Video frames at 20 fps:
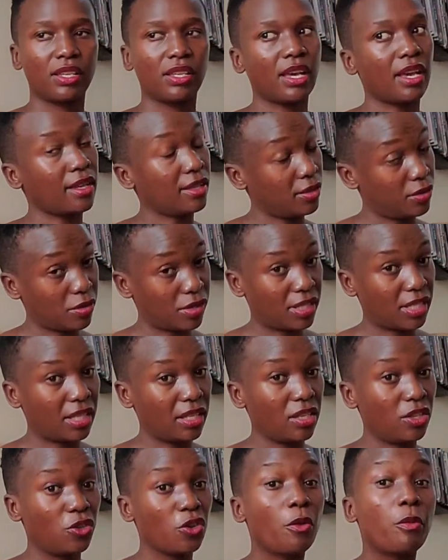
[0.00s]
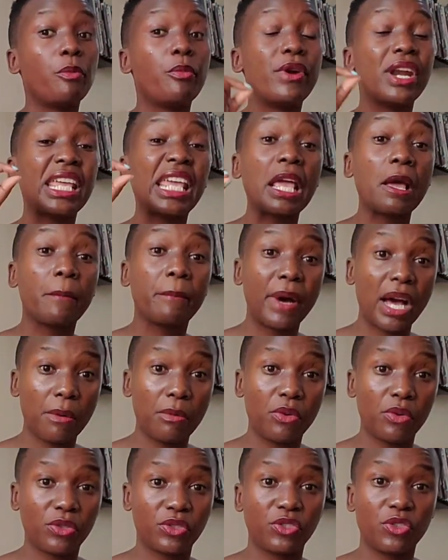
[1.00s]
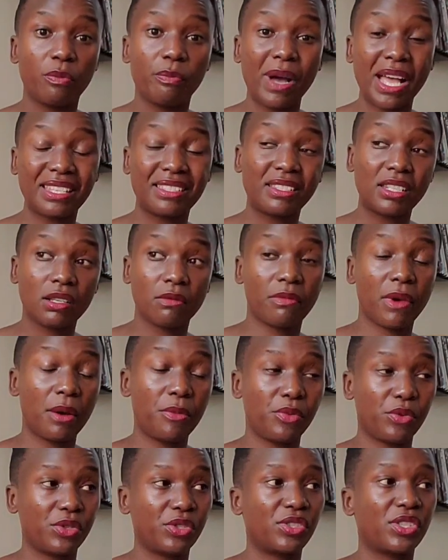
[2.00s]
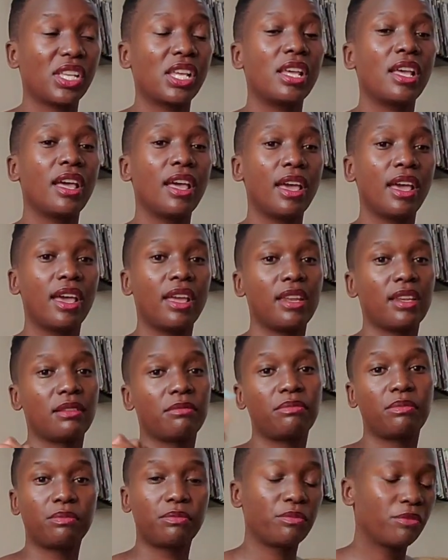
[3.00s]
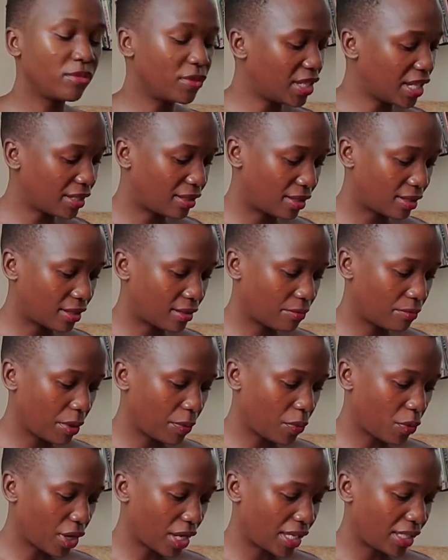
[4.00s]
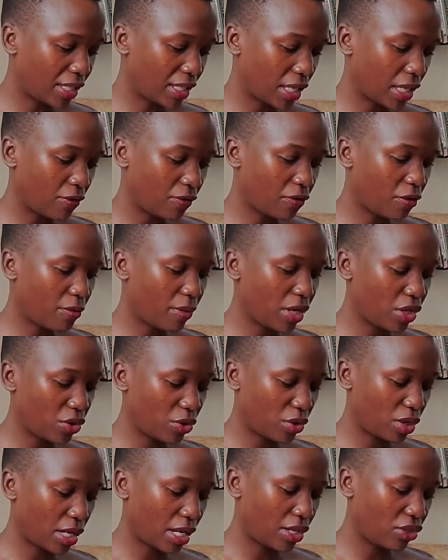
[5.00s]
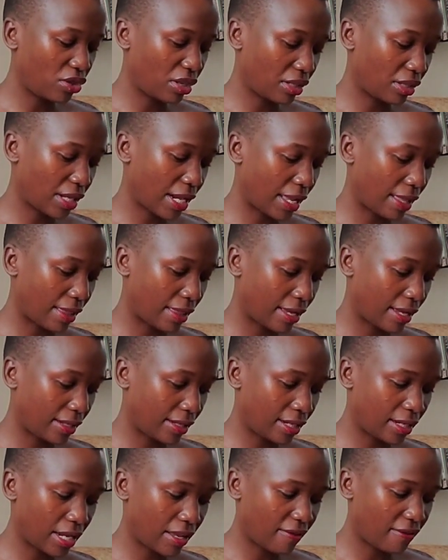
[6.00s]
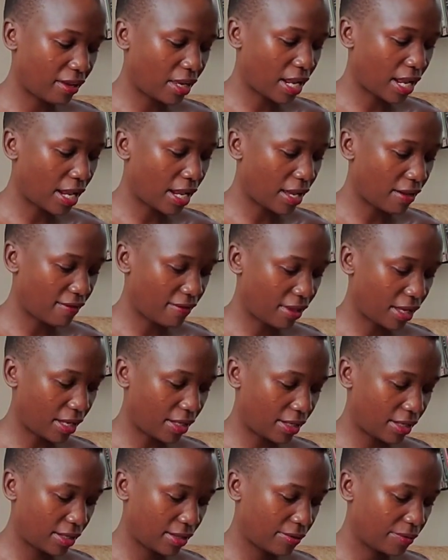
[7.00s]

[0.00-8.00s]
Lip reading: You see, you're breaking bubbles, you're busting bubbles, and just people getting information just like that. And I feel I love that.